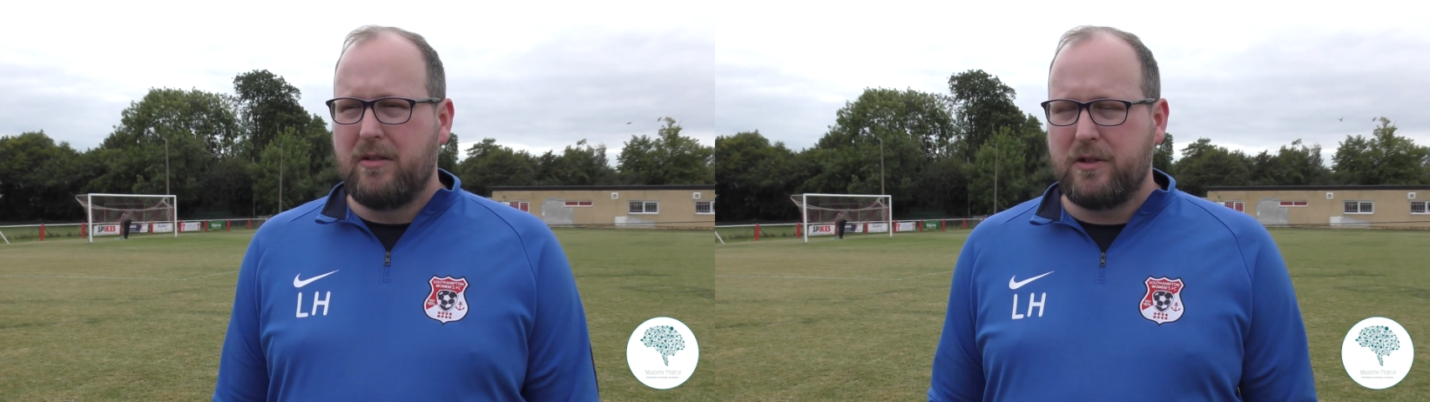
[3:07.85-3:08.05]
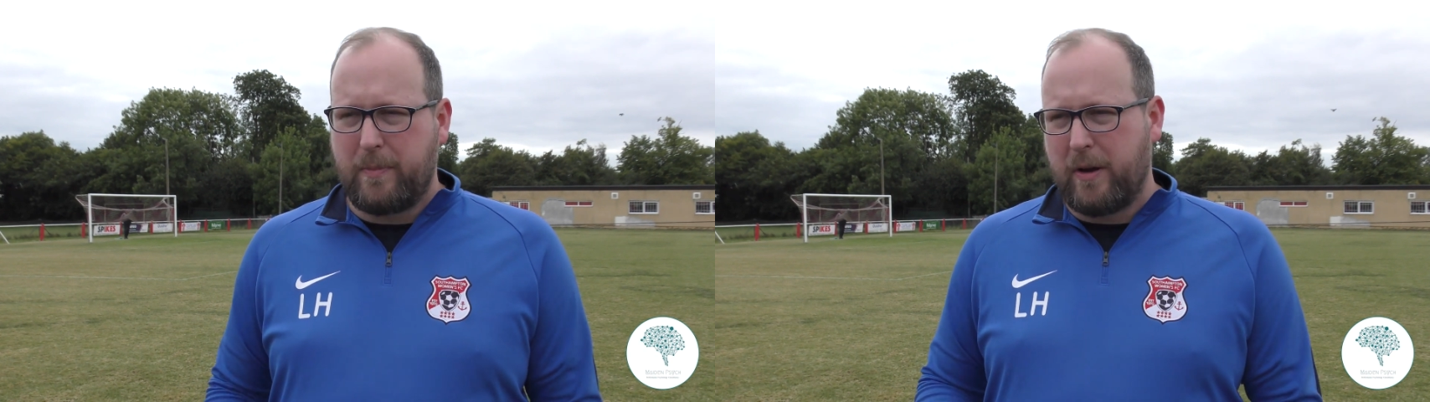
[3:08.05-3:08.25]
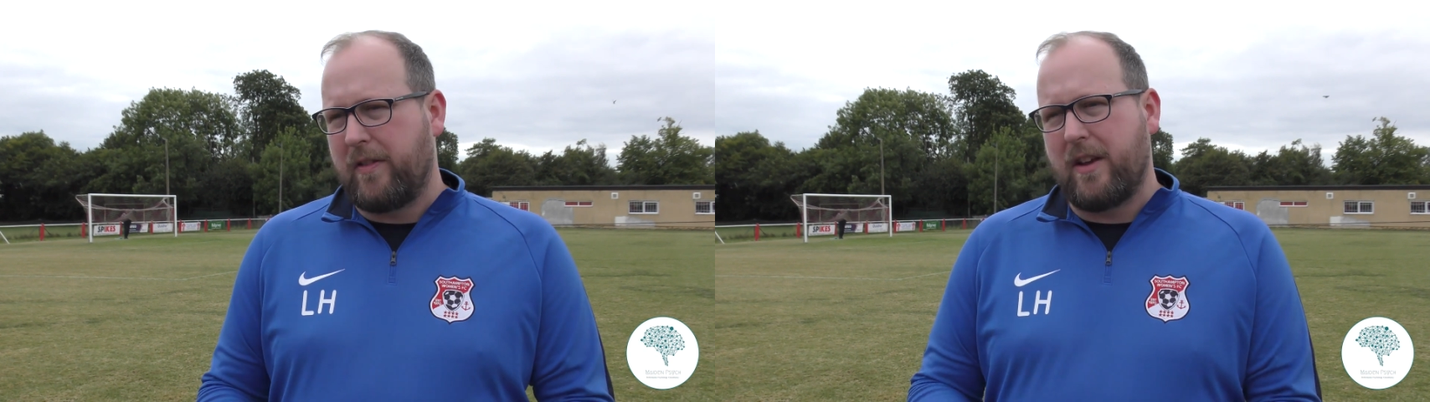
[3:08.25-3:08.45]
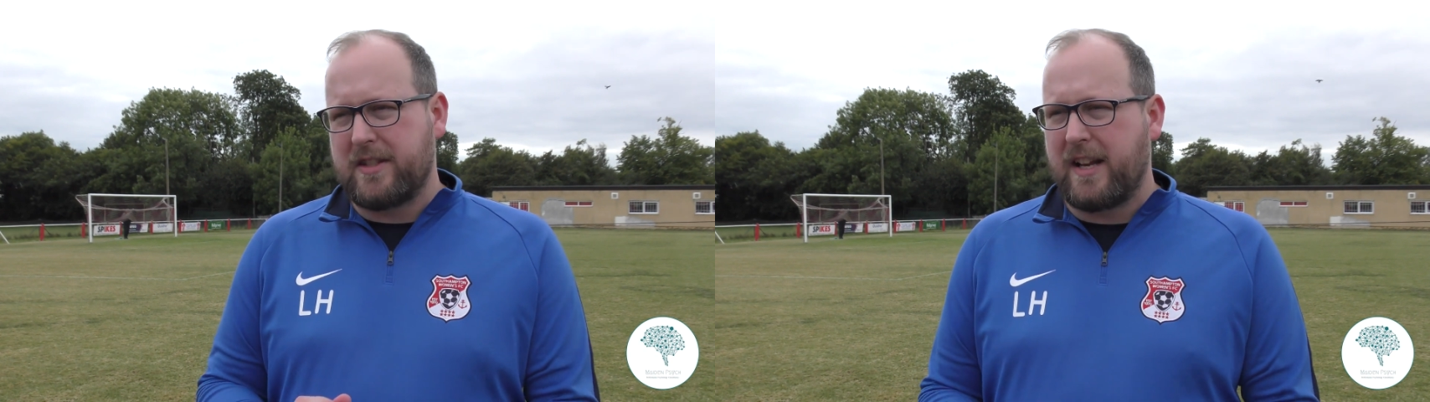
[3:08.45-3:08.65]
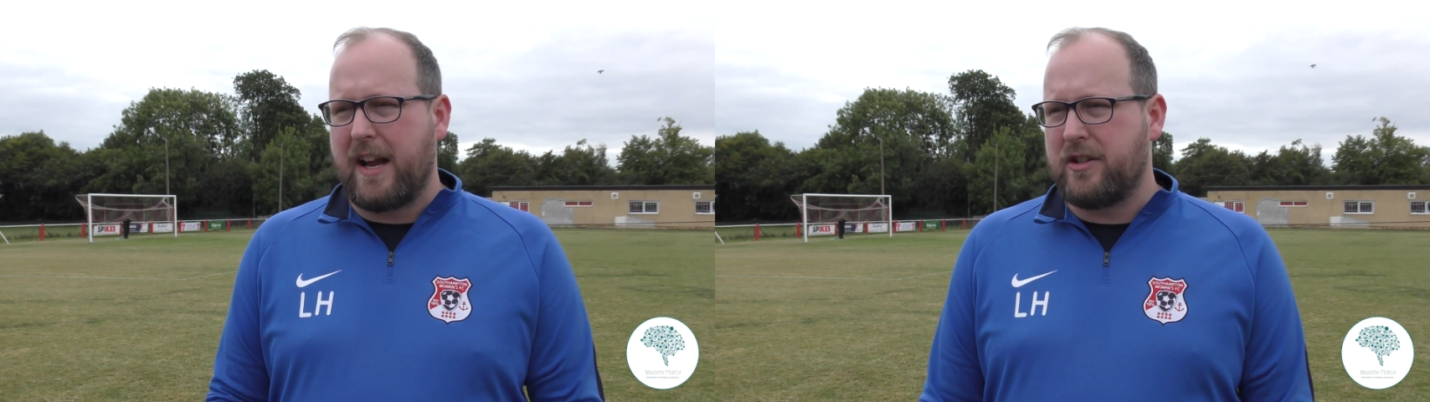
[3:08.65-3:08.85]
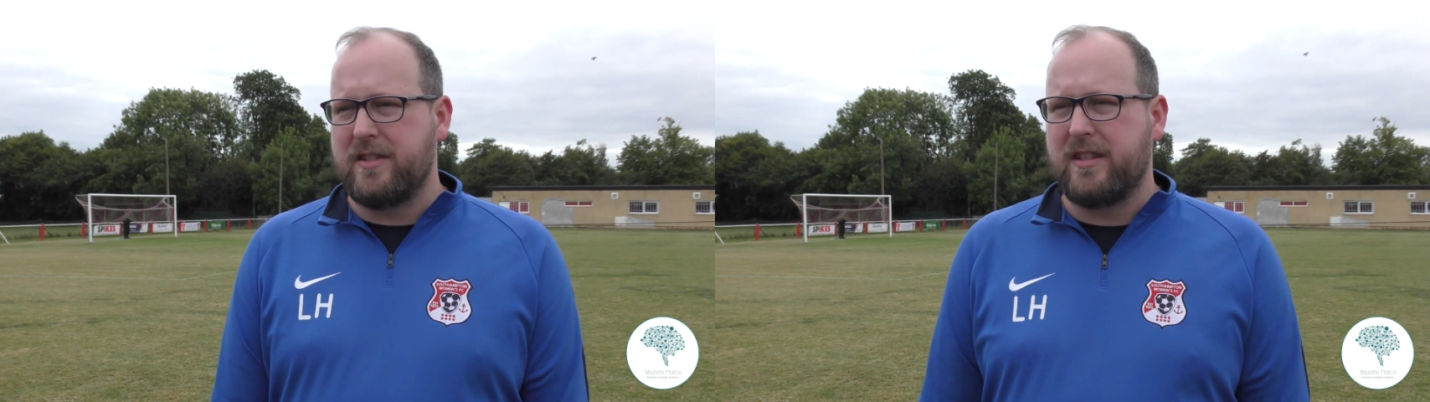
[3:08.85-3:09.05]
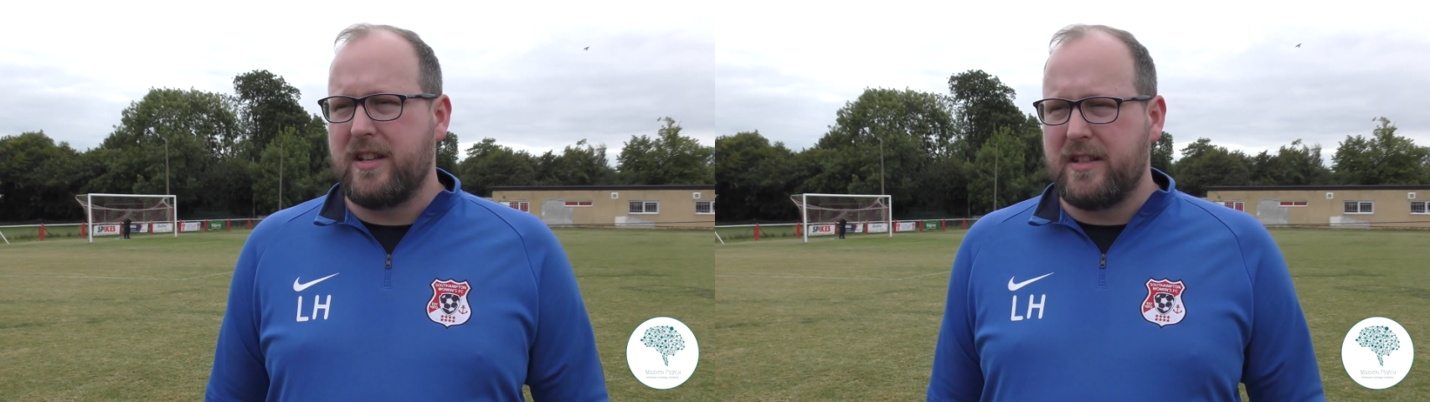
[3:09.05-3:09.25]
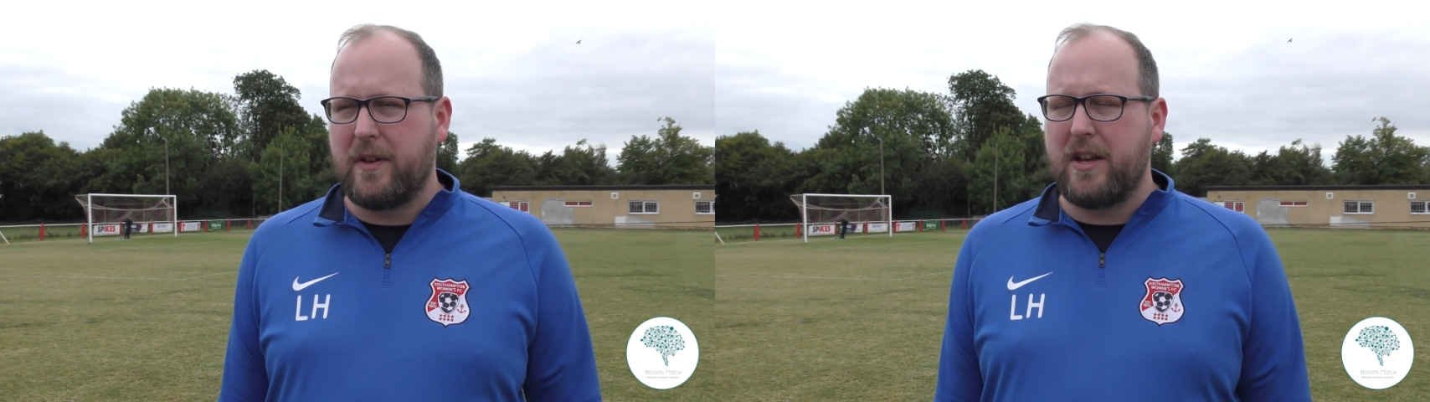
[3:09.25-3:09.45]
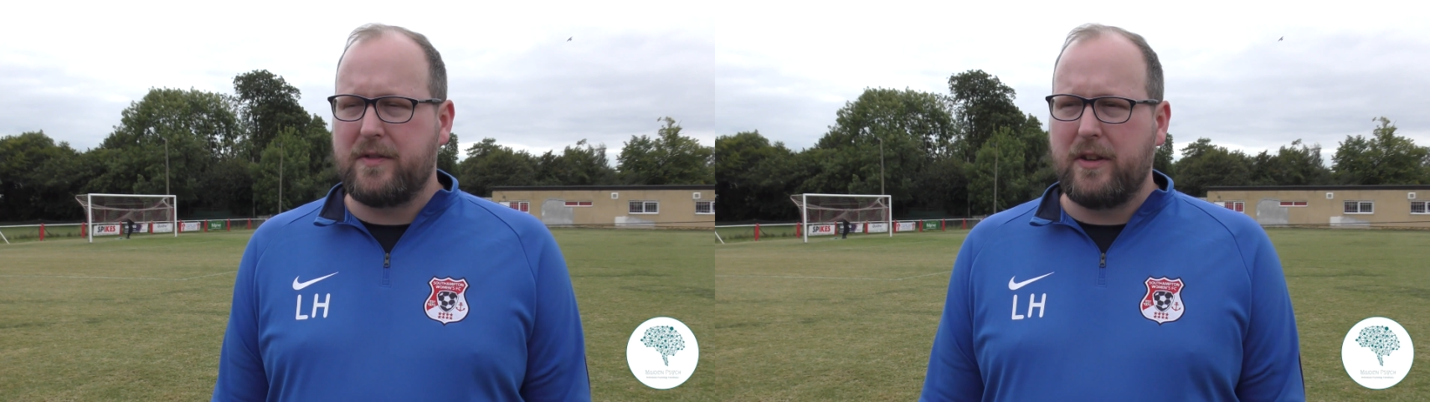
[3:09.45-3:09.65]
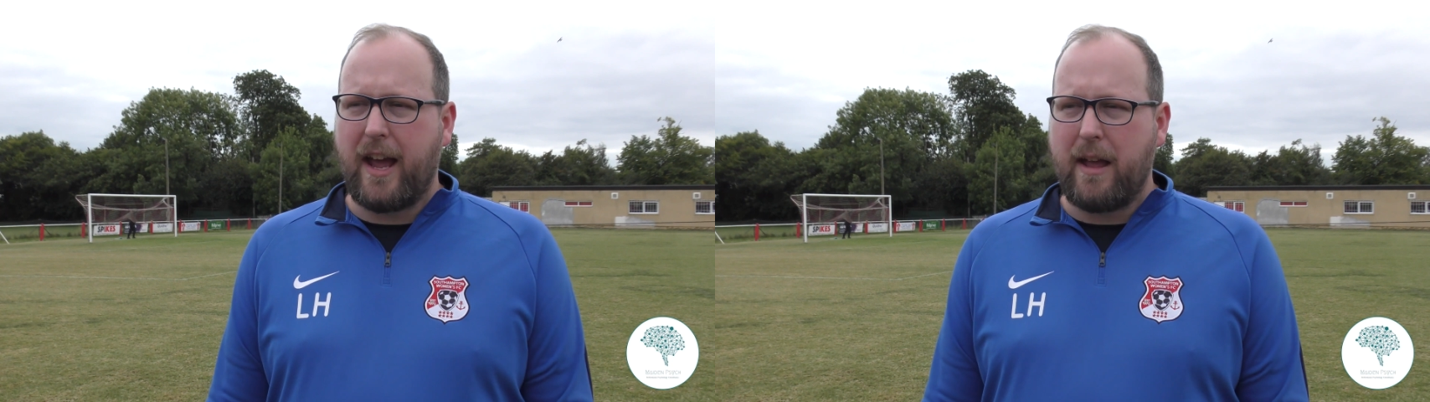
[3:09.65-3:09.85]
sort of building those connections in these
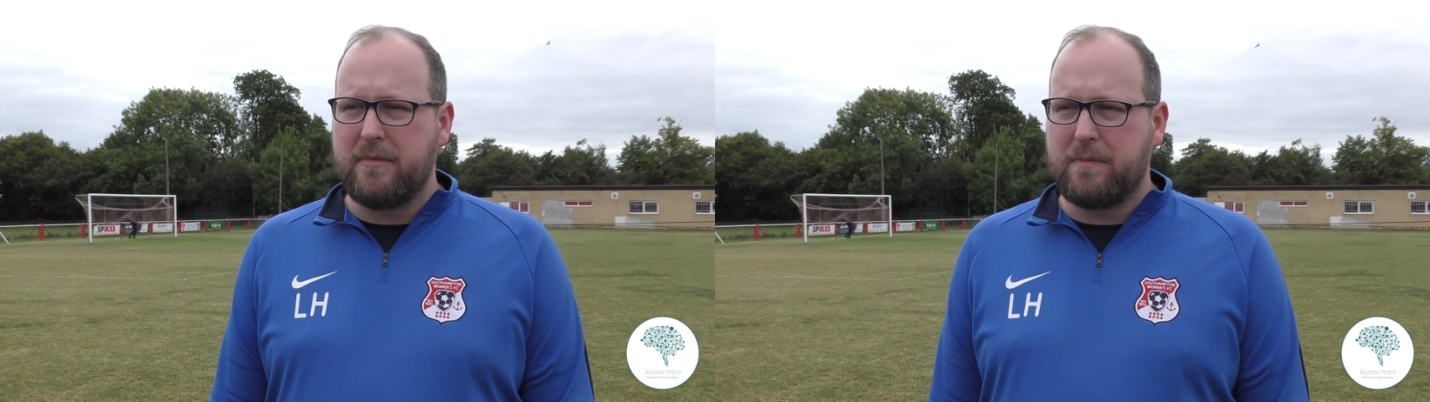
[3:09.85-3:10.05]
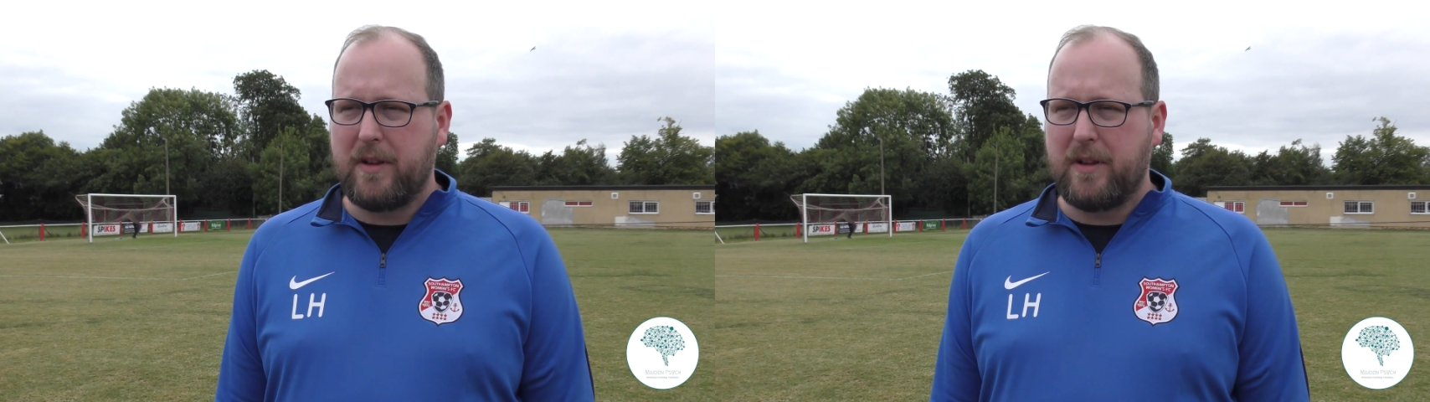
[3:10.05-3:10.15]
first few games.